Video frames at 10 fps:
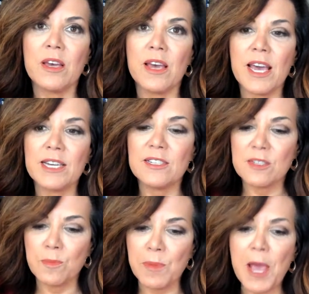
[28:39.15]
And in
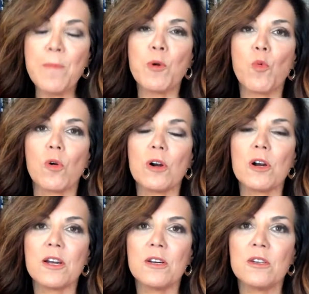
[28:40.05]
some
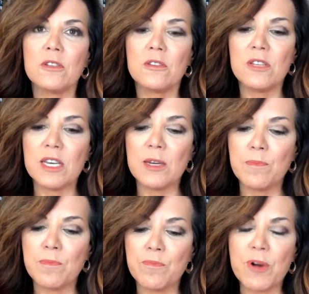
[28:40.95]
paperwork, the
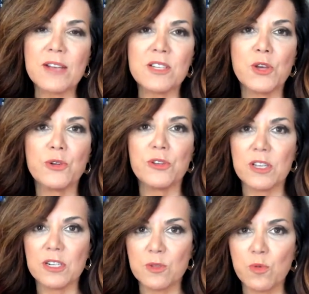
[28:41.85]
prosecutor
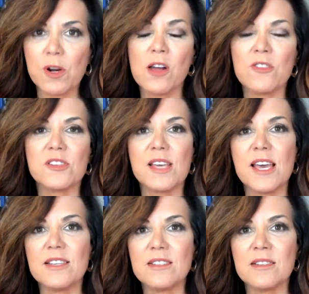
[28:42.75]
that is working on this
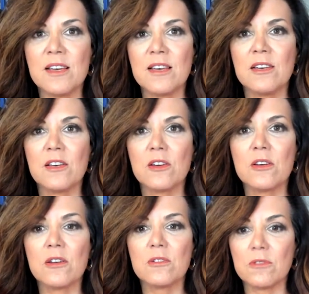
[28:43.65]
case
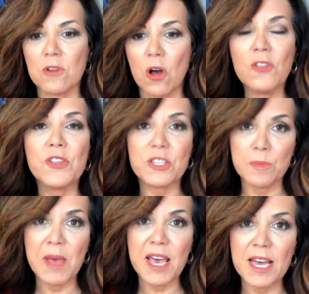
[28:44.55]
called this
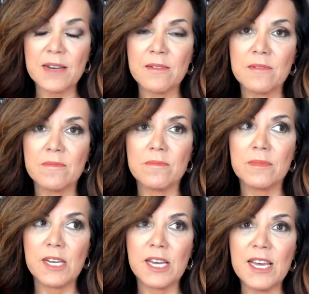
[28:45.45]
man
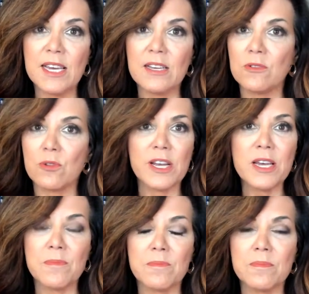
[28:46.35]
he or him.